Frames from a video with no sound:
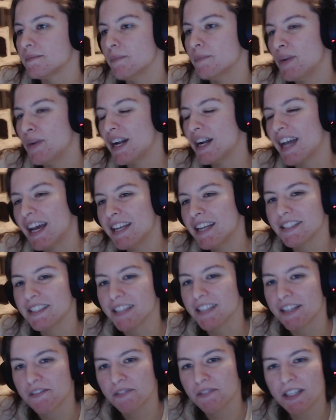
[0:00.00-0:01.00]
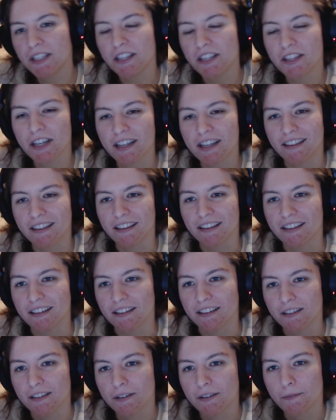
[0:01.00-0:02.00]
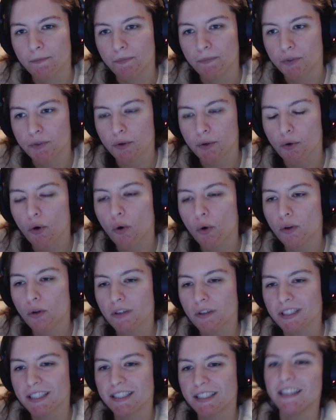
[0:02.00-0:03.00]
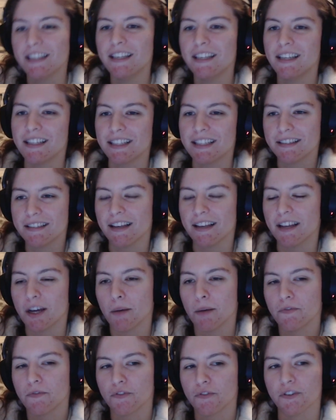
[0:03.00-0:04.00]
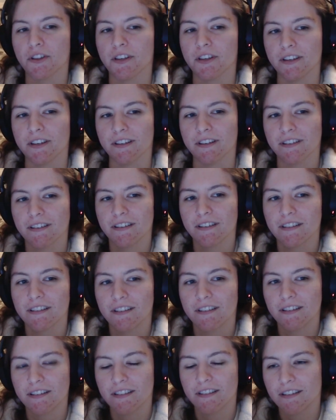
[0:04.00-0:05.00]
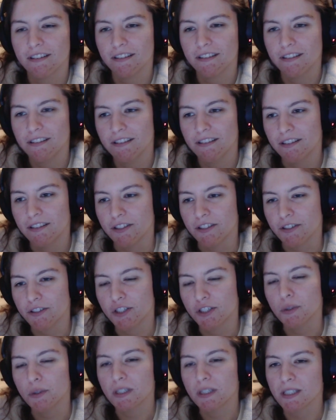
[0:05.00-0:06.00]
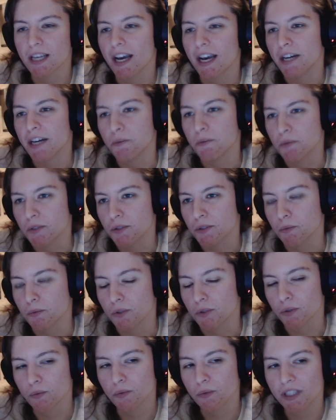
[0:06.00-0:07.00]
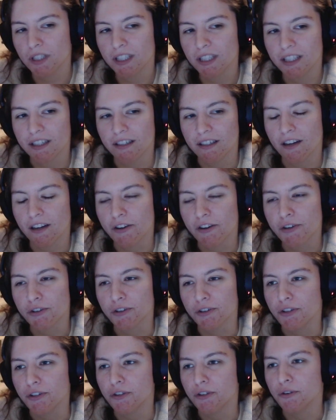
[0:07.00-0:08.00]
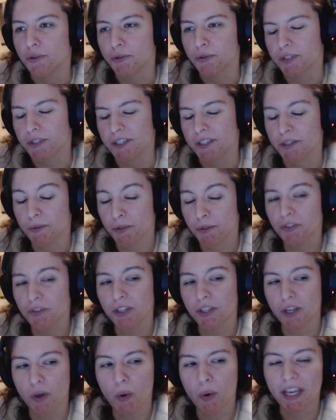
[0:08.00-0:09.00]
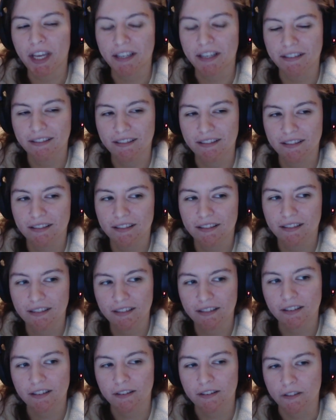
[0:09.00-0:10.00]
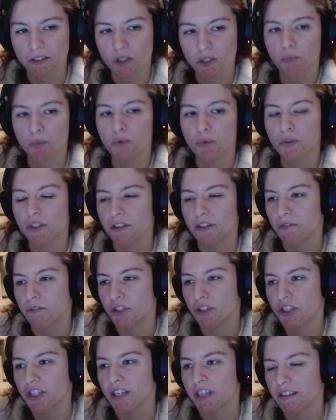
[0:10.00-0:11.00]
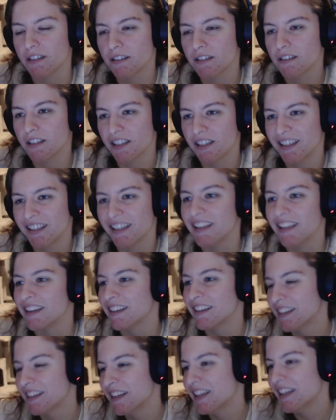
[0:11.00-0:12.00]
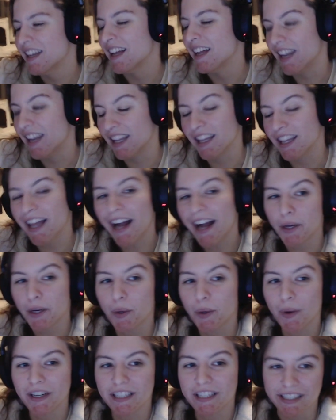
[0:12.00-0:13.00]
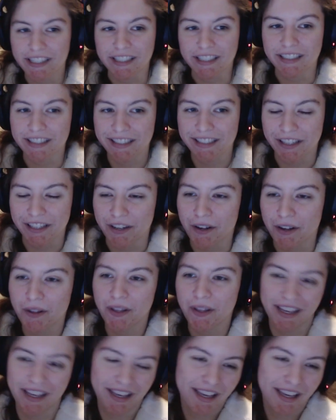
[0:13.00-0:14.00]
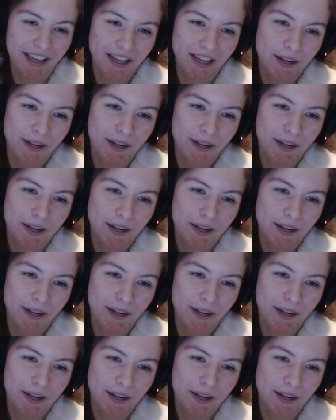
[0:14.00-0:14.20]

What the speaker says: But I really thought the whole scene and setup for the suicide was really underused, because it was really quite the spooky shit. Like, and it had a lot of questions, you know, like